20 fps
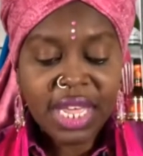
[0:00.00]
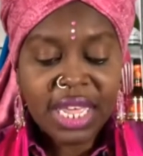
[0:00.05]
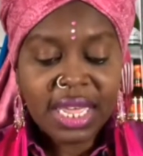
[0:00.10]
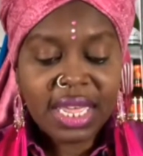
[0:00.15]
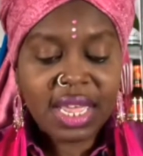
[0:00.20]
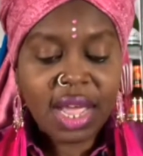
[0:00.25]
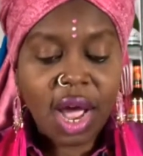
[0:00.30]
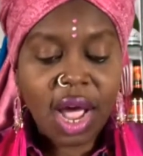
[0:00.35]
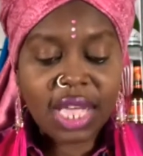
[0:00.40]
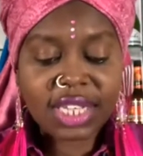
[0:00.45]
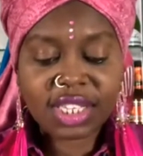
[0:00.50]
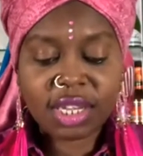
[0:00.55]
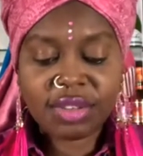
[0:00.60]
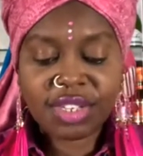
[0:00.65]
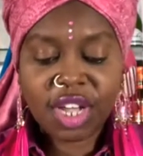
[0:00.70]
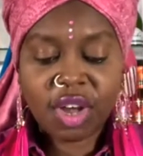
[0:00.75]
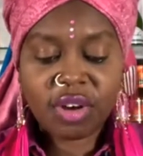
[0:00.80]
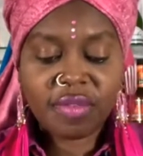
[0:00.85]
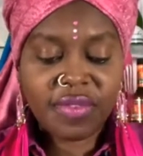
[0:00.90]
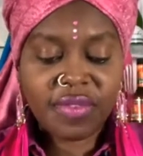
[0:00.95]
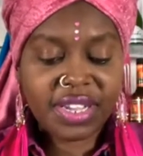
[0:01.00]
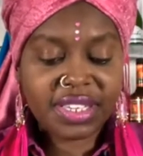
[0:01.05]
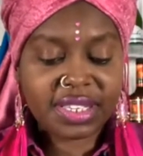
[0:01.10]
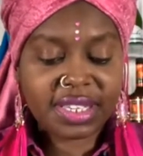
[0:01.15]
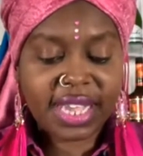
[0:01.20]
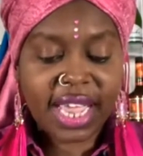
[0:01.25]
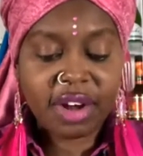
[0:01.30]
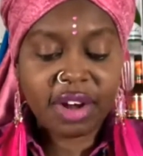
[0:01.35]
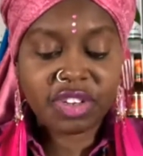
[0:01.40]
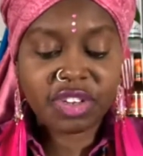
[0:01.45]
He also told
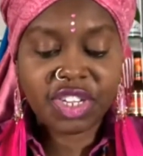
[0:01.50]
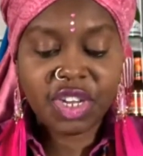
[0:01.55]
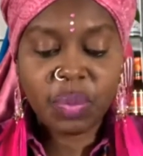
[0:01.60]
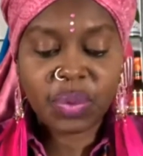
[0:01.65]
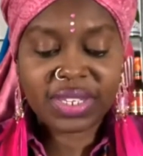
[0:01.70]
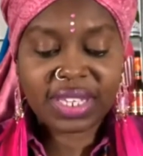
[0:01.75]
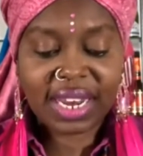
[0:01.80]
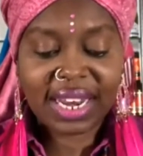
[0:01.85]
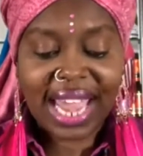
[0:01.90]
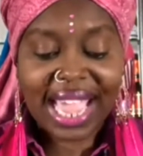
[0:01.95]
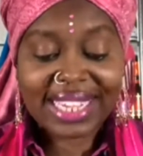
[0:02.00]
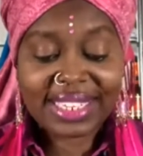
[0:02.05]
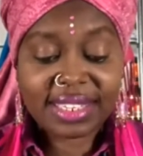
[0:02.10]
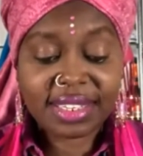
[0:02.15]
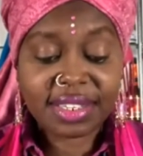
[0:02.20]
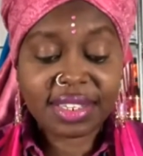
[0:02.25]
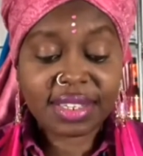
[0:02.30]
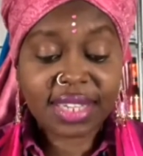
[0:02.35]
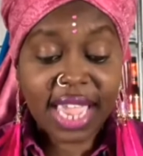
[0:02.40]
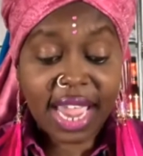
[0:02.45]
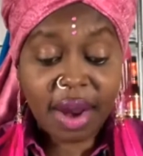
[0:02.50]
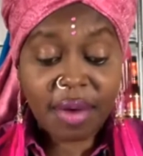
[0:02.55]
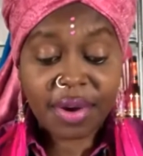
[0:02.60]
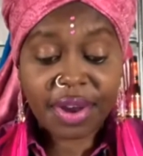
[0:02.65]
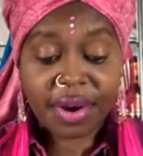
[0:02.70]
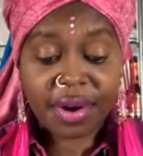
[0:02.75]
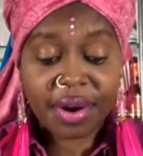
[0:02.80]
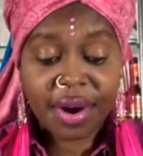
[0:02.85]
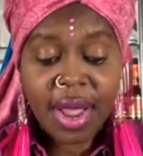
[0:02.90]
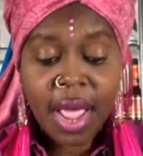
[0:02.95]
investigators he was a licensed
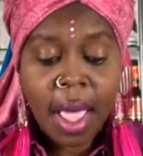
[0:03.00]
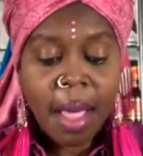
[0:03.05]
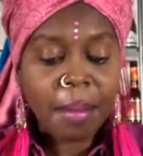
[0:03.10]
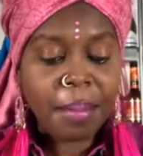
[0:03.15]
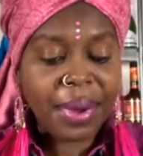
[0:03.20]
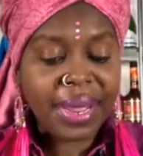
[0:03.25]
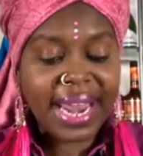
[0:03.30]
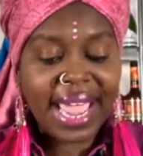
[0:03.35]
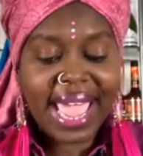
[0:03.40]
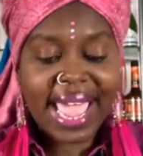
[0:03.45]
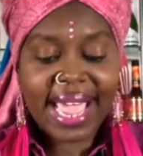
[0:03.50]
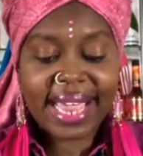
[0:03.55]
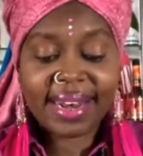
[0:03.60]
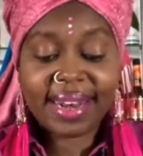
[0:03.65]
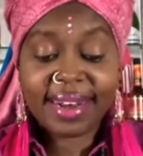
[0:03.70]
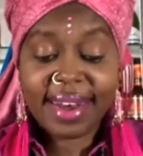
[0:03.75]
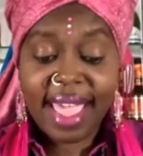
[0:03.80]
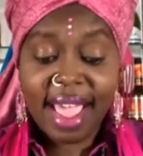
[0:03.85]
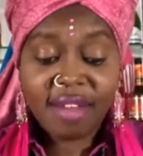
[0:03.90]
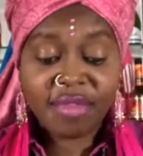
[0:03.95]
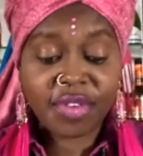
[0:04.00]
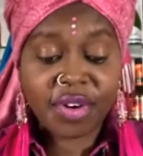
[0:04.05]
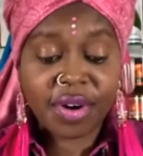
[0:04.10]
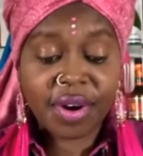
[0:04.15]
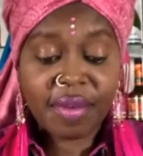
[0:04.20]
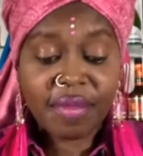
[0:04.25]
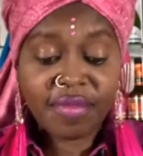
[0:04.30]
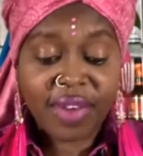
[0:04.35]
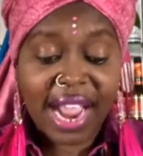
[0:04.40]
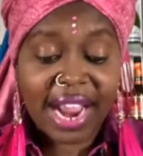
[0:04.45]
carrier, but had
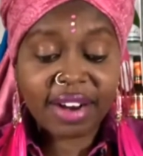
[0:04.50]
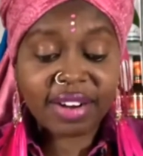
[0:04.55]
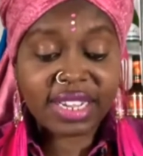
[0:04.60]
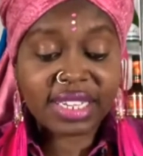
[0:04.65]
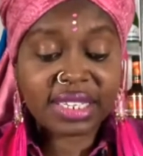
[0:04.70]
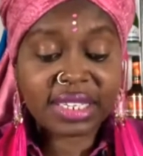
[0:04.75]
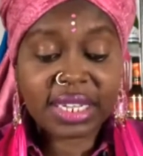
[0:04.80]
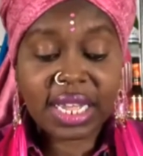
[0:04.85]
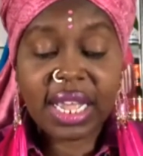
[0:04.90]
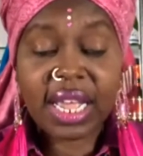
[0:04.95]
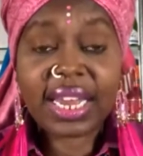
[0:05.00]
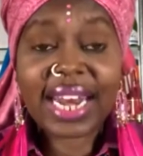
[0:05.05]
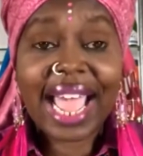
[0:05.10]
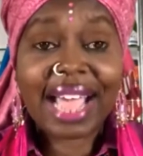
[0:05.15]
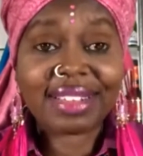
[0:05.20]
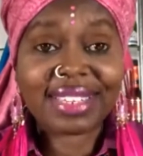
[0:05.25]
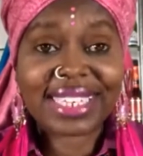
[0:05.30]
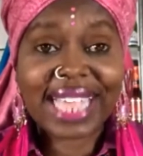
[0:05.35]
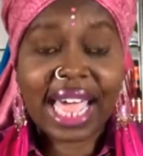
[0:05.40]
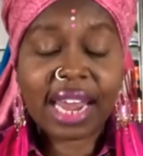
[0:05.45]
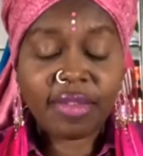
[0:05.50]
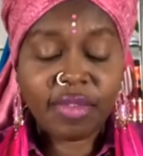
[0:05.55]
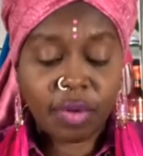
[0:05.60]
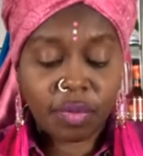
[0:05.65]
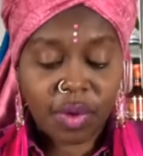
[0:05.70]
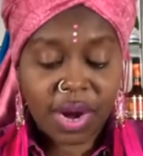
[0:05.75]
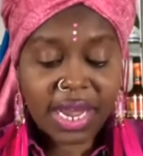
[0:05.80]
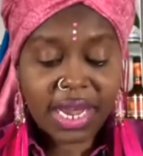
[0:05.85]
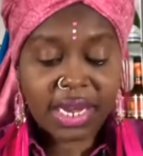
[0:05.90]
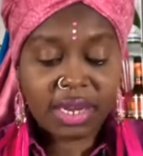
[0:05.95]
never fired his gun outside of a
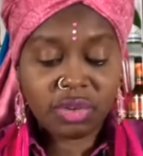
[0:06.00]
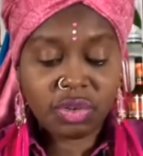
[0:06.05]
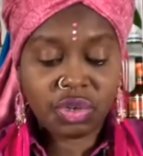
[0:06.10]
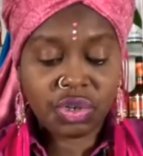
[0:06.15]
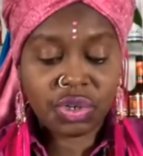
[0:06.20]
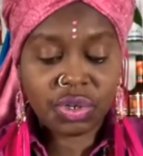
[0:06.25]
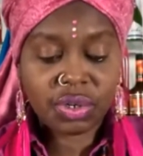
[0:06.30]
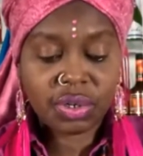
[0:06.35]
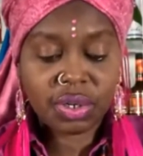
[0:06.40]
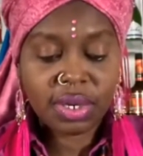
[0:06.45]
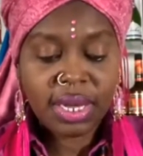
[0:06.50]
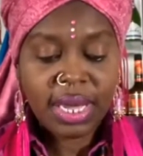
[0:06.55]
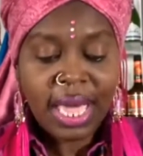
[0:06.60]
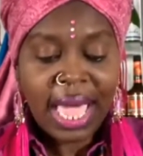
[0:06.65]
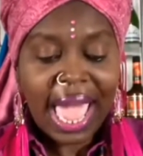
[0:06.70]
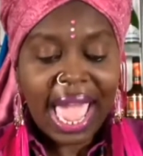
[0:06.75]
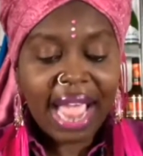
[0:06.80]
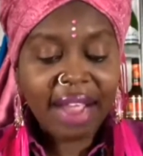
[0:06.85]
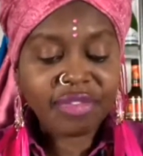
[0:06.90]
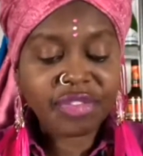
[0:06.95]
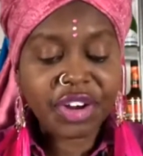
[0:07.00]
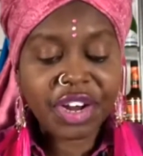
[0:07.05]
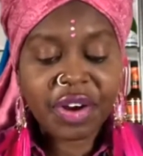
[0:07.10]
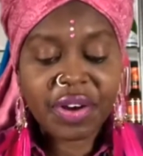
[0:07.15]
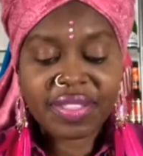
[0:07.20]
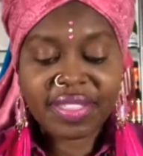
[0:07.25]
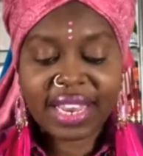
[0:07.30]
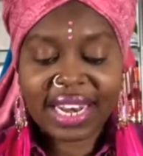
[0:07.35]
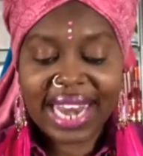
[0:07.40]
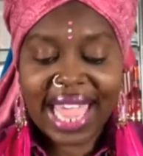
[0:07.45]
range. After
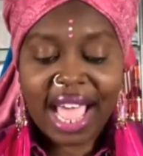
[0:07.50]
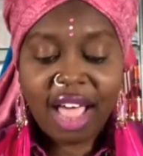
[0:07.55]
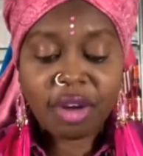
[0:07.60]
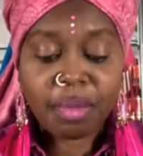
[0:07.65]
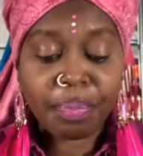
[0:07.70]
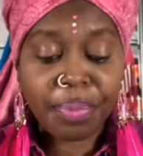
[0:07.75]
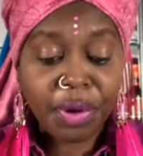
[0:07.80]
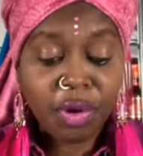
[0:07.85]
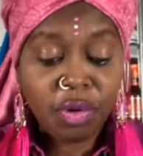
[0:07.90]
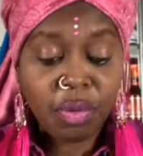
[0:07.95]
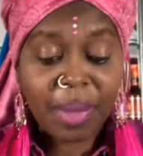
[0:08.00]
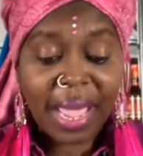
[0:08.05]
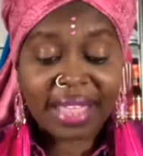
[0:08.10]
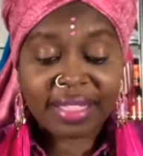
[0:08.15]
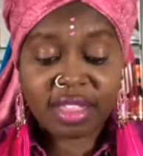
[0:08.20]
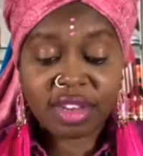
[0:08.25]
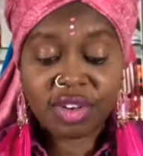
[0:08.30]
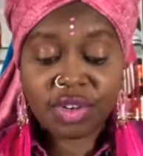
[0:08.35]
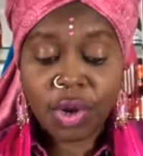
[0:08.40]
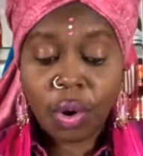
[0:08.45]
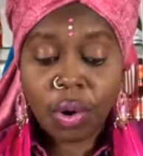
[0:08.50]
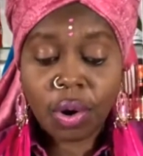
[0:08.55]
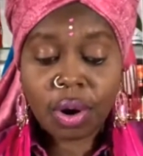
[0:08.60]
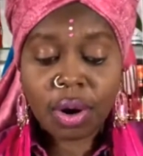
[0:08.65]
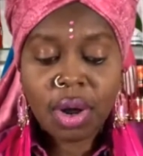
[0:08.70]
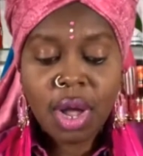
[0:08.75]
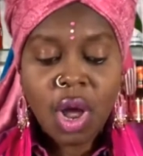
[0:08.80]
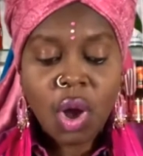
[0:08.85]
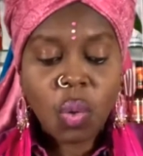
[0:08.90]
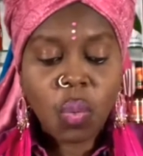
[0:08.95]
hearing the loud boom at the
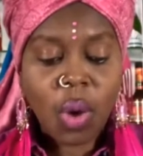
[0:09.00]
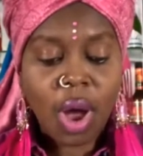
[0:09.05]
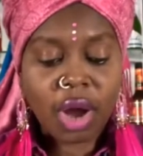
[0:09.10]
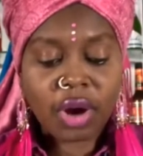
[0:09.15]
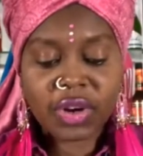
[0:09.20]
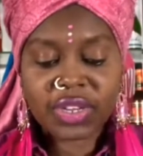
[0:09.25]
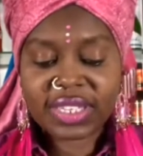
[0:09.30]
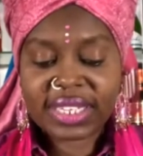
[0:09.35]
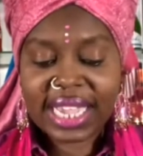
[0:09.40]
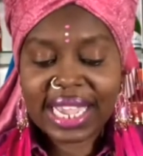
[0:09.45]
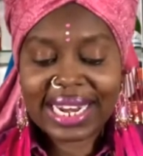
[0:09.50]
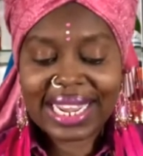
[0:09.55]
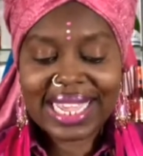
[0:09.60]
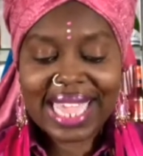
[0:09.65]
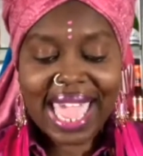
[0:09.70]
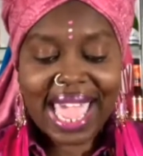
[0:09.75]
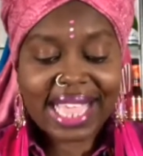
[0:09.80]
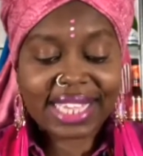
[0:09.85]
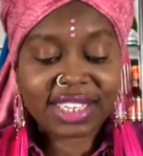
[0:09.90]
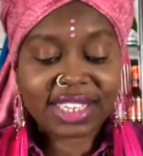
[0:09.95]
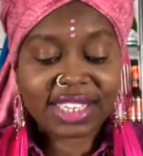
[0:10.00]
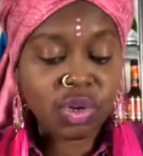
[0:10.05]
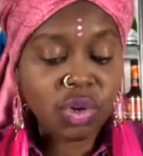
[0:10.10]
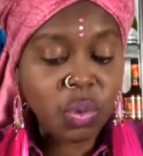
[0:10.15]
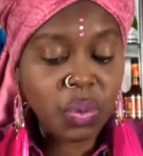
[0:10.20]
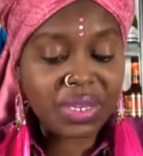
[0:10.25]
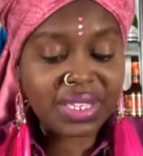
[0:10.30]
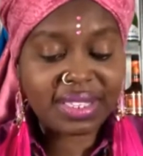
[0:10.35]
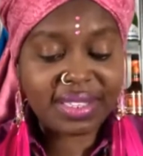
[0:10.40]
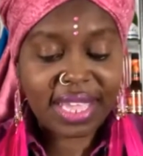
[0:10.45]
door, Walker said he asked who
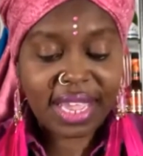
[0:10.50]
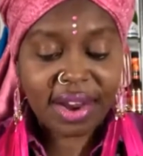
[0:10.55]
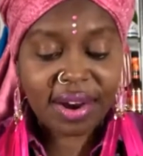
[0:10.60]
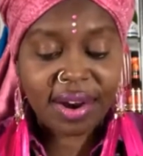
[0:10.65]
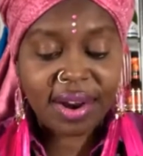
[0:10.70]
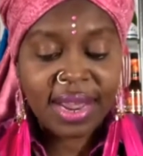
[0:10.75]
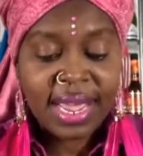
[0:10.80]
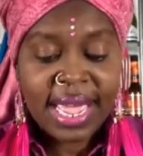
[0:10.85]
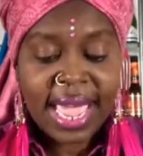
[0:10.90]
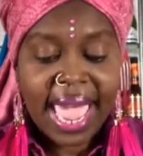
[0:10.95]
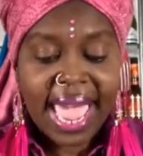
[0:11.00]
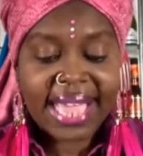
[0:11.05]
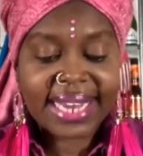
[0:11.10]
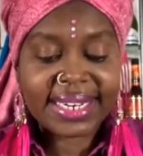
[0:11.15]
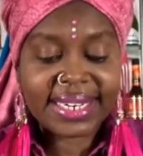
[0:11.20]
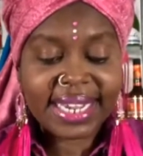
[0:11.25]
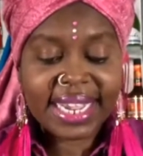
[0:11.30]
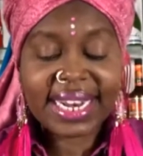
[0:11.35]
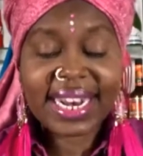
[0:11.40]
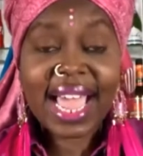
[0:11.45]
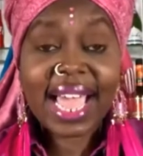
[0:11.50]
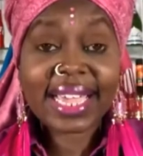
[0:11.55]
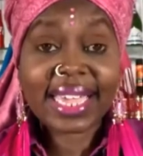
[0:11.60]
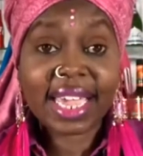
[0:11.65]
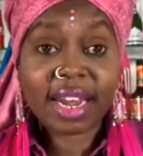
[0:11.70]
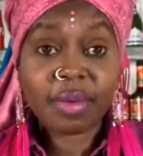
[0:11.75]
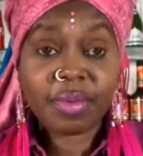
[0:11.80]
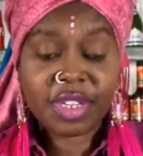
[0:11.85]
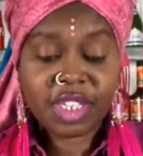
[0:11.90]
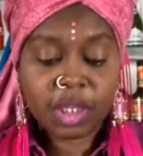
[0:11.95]
was there and did not
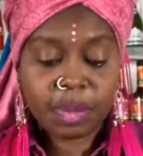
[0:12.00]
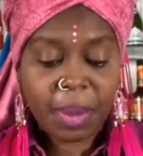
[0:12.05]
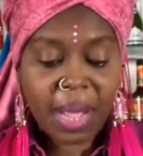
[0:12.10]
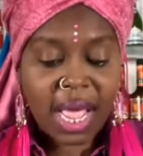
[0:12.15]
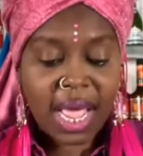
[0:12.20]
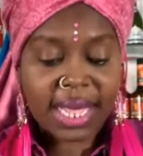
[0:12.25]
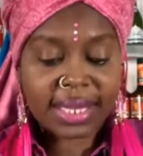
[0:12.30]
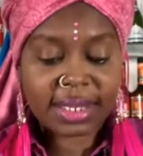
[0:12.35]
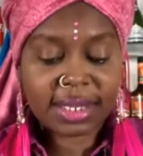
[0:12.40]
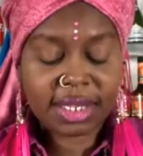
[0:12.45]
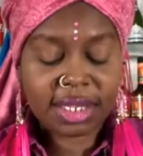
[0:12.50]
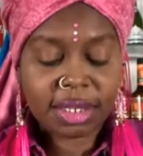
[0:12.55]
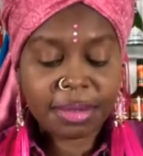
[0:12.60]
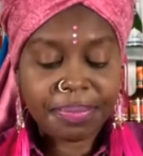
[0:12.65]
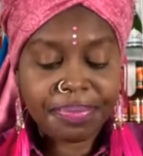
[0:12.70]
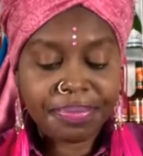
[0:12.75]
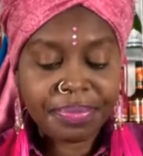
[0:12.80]
get a response.